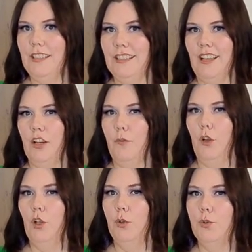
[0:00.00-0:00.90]
is kind of
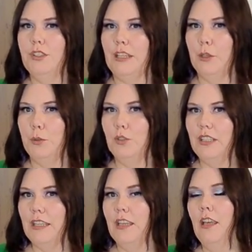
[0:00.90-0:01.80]

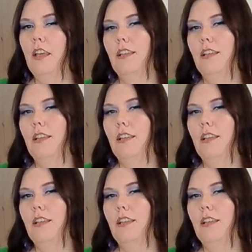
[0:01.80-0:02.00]
loosey-goosey,